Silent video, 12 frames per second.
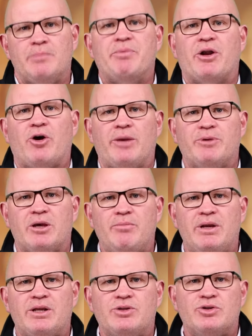But I am
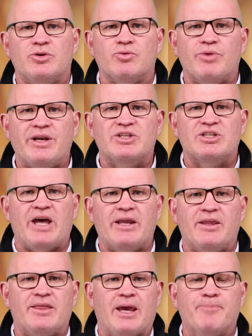committed to
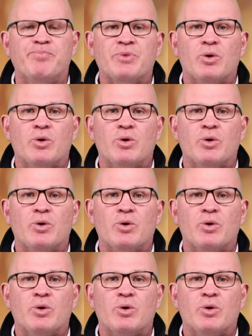reinstating them